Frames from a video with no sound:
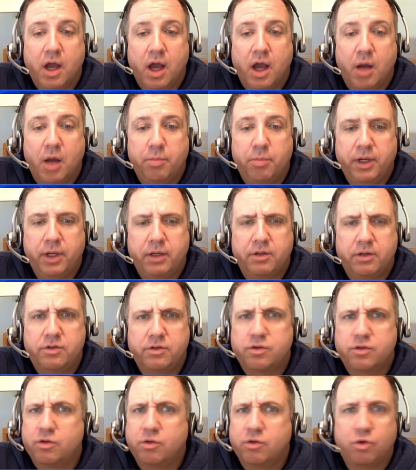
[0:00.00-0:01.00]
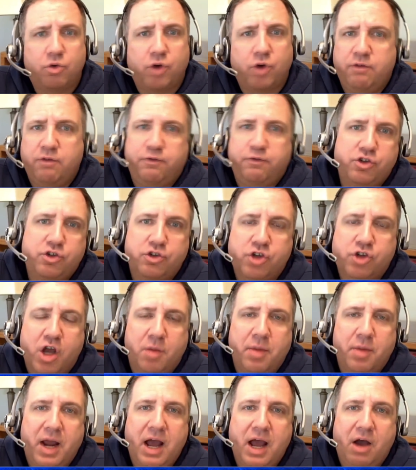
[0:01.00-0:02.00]
uh, but great features
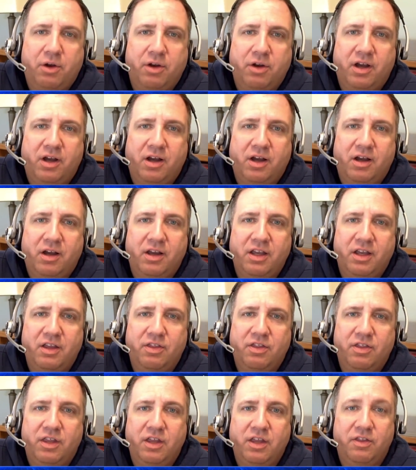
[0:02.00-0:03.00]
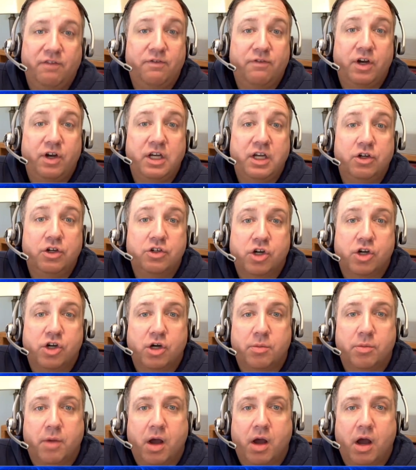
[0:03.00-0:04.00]
coming out uh, in, in the very near
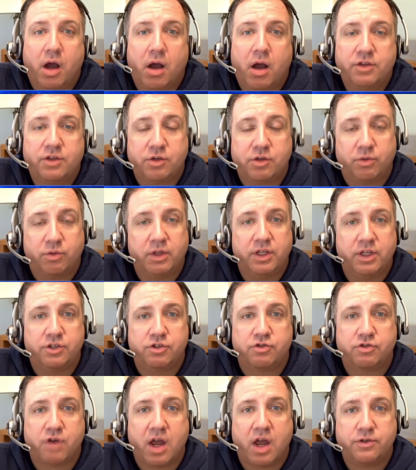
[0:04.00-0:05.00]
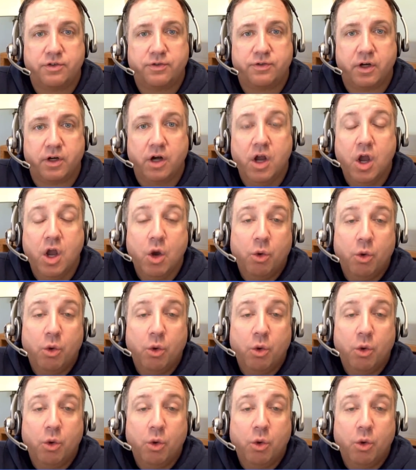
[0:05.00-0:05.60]
term uh, as it relates to Stratusphere.